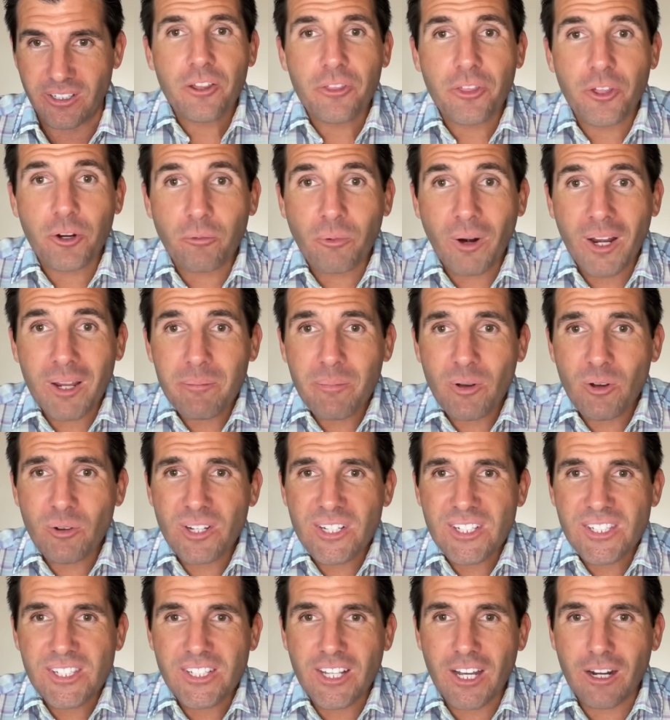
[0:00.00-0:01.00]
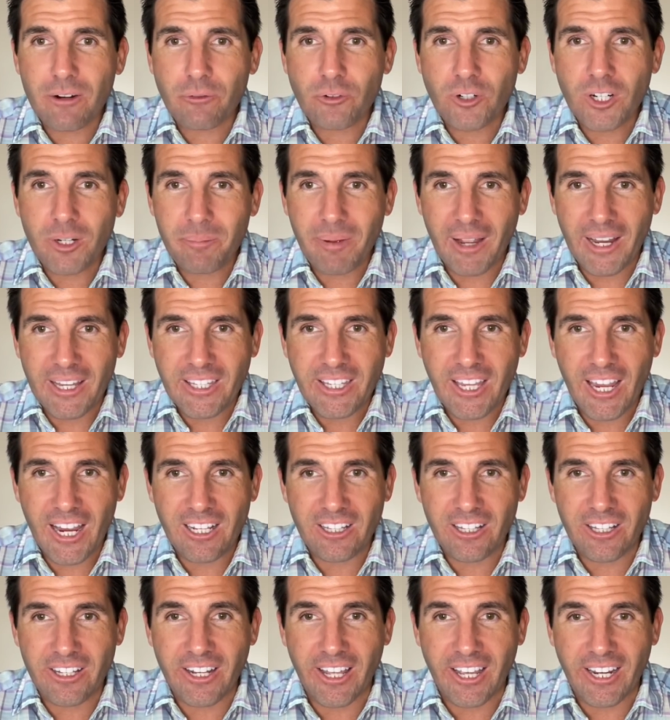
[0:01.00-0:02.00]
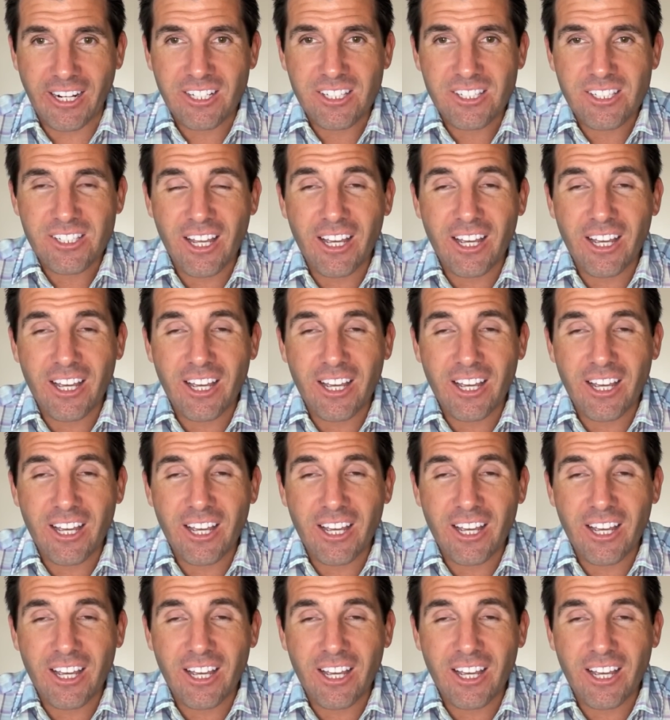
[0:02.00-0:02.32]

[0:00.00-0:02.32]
The Rainbow Discovery by Callinex,